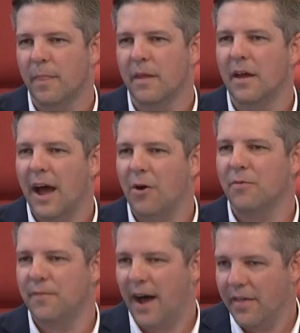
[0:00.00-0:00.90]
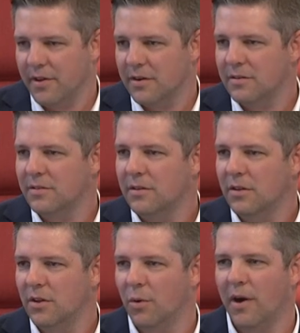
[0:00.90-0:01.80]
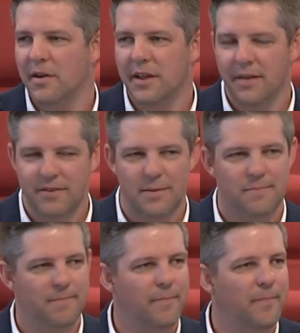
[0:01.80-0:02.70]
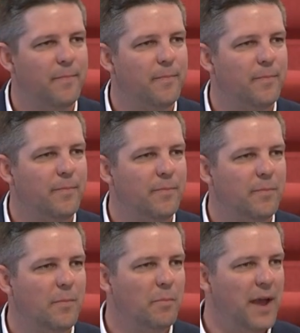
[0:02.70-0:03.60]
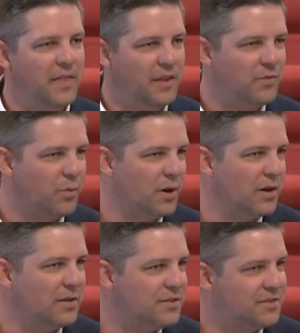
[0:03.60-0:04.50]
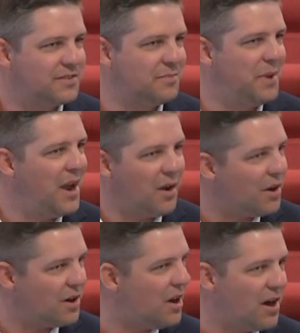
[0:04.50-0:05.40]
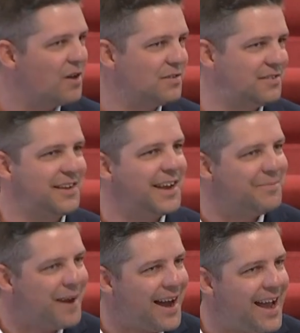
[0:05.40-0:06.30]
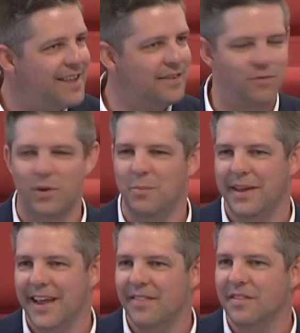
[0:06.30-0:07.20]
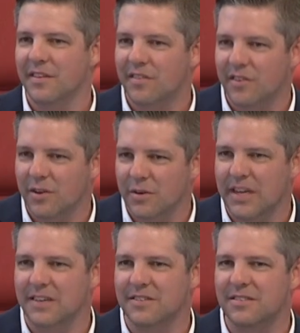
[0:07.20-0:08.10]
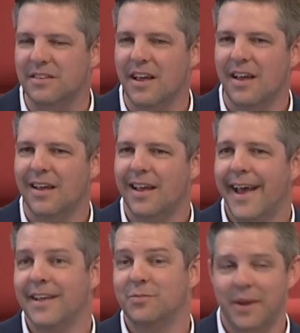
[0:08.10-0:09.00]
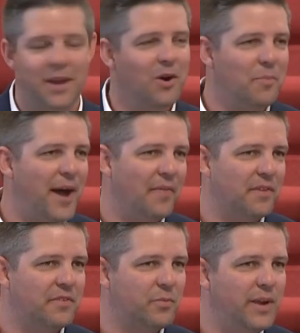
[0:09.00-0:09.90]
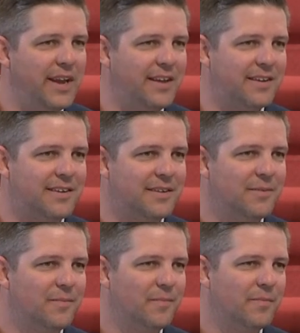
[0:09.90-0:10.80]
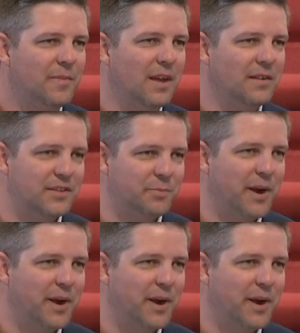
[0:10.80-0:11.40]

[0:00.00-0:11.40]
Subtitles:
Our Father, who art in heaven. May these words be on our hearts and minds as we begin this series and as we go about this week. Let's pray